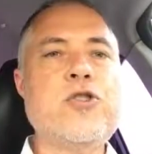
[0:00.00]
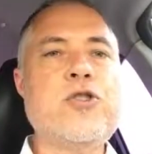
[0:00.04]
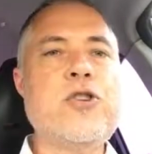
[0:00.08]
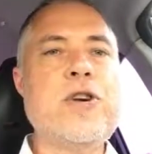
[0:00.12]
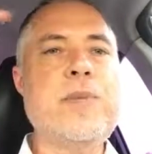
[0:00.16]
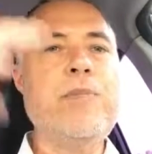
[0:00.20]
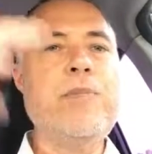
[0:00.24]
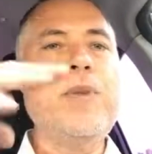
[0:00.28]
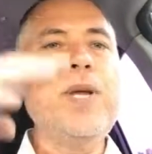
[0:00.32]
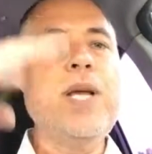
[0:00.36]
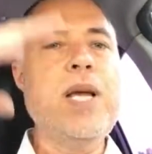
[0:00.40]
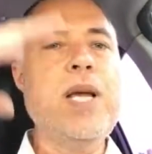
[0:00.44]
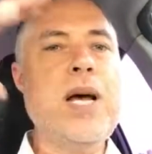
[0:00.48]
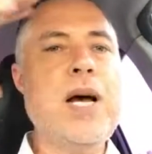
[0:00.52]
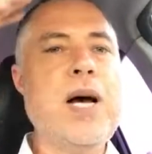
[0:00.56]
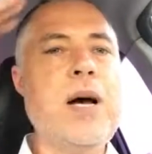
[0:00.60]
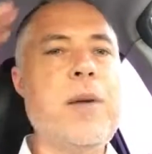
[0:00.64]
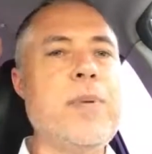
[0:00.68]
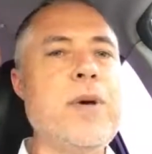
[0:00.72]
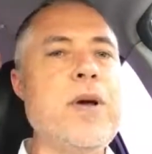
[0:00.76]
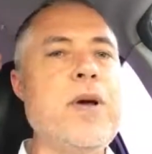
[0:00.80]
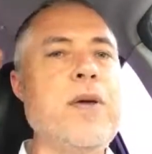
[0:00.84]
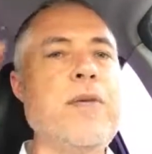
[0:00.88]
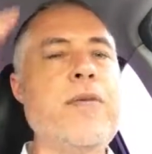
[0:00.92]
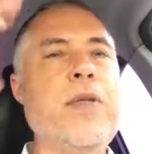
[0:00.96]
tripped me
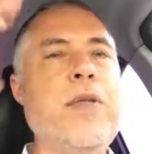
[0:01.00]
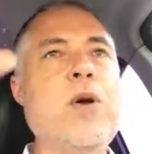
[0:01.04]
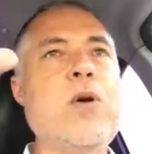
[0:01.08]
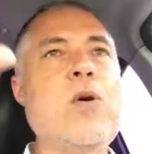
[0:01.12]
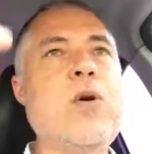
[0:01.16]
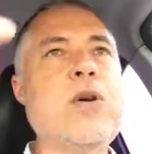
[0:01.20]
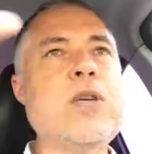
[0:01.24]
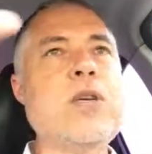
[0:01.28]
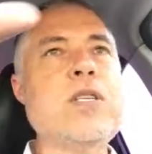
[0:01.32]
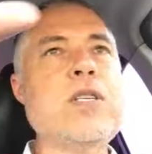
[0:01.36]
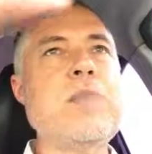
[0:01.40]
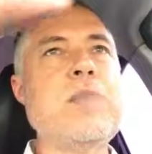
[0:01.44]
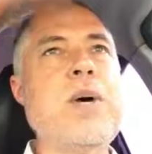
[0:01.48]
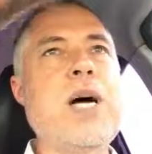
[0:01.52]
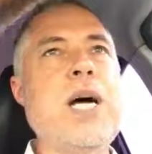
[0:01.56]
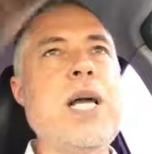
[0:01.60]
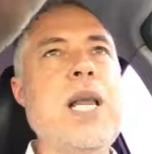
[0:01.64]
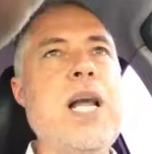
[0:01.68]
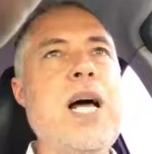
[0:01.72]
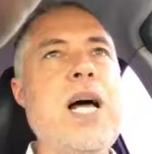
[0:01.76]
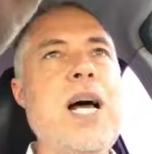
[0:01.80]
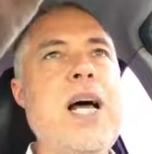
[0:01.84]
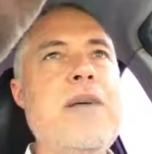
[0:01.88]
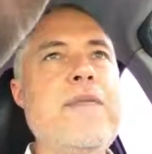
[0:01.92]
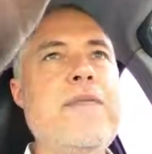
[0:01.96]
up over the course of
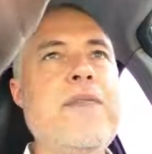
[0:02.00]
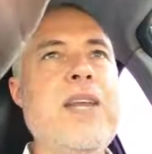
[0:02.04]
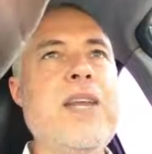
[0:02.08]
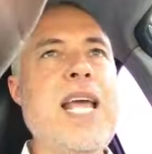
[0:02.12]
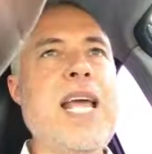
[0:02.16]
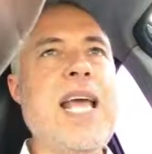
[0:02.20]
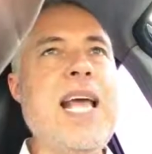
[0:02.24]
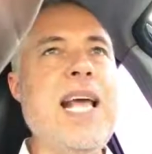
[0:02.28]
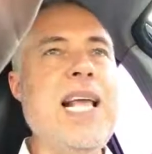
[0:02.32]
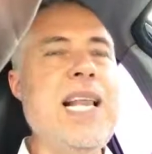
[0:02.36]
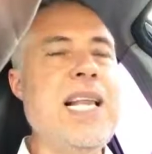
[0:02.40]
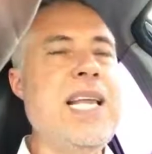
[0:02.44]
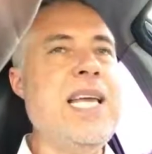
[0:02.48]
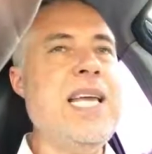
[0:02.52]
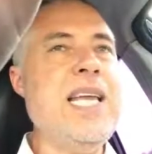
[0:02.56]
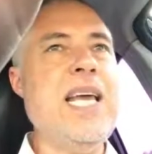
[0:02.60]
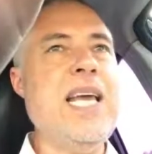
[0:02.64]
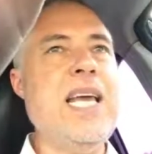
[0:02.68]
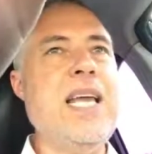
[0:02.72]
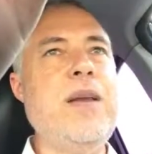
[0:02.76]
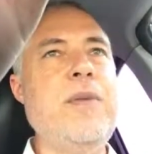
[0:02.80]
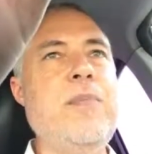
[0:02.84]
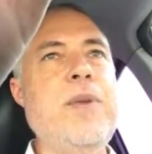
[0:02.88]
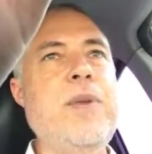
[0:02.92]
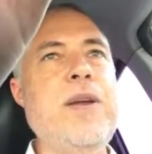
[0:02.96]
my life and
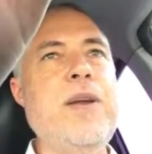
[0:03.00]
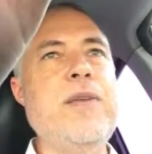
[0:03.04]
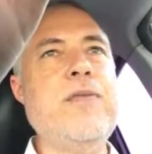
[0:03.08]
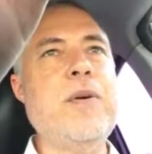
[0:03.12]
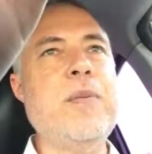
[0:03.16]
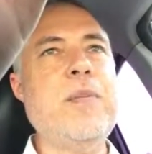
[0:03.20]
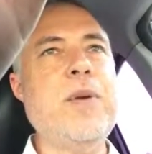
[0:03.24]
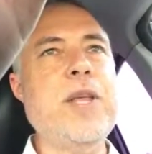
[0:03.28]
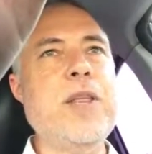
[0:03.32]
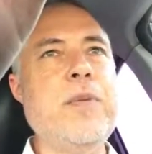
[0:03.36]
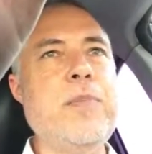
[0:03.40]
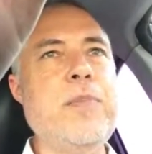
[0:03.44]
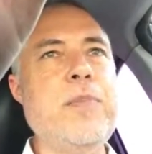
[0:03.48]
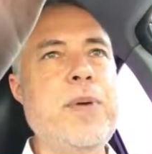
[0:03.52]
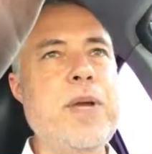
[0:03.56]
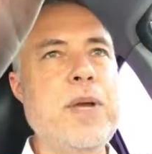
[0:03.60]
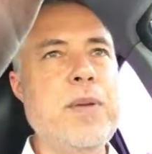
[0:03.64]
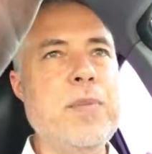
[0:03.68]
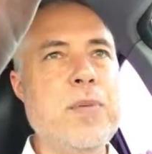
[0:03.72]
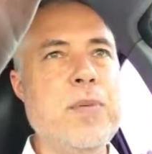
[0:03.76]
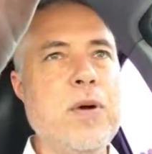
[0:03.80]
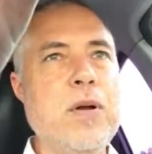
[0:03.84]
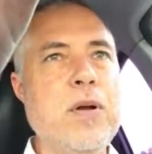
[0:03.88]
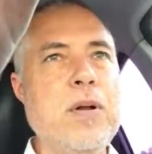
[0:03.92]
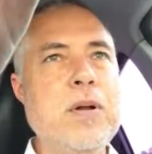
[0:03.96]
alienated me from other
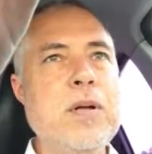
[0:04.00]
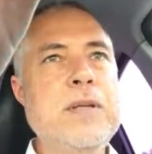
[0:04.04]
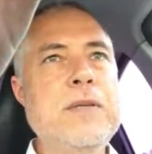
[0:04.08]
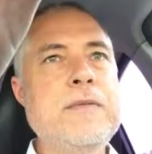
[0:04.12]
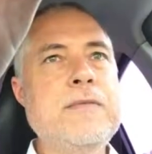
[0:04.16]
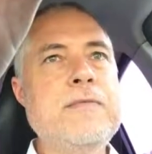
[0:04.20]
people,